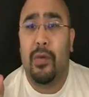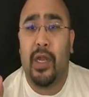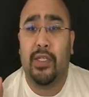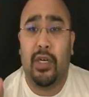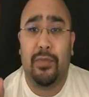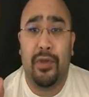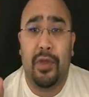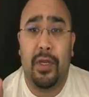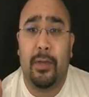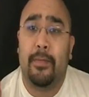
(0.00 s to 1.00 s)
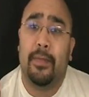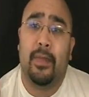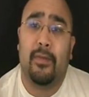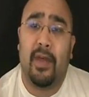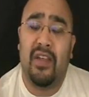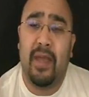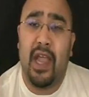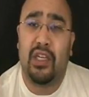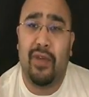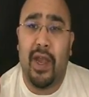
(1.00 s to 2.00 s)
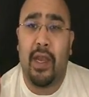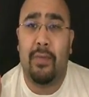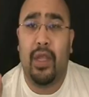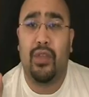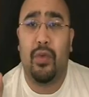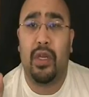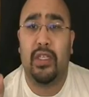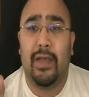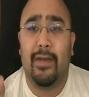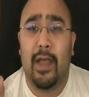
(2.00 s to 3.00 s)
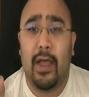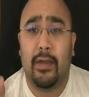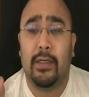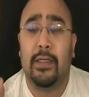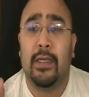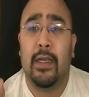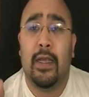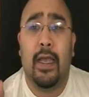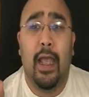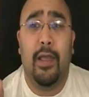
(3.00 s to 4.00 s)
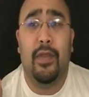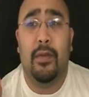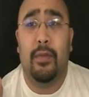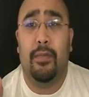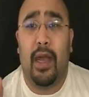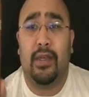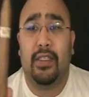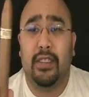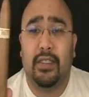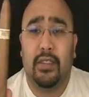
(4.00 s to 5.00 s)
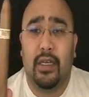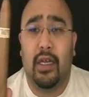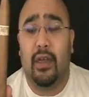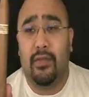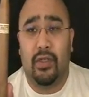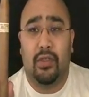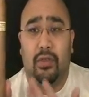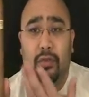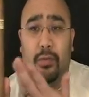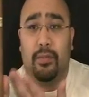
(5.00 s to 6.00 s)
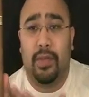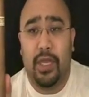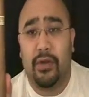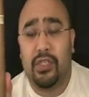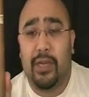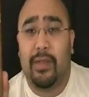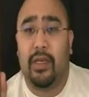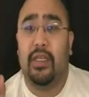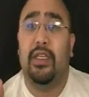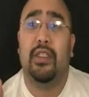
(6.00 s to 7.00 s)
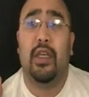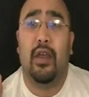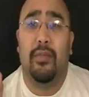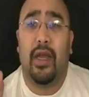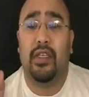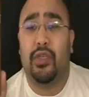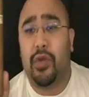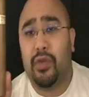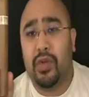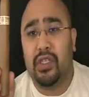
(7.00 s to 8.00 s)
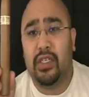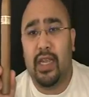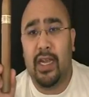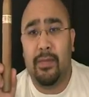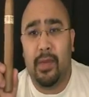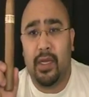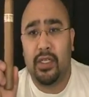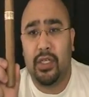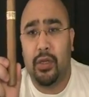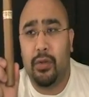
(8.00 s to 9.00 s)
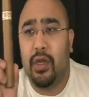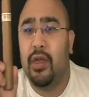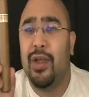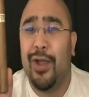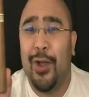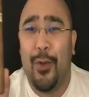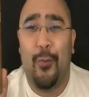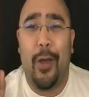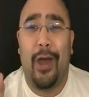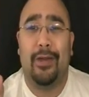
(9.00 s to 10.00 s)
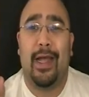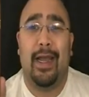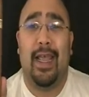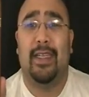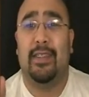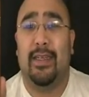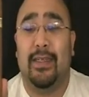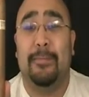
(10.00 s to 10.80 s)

When I started smoking them, 5-packs ran me about $27, and then boxes of the torpedo shape, at least a box of 20 runs you $90. So while not as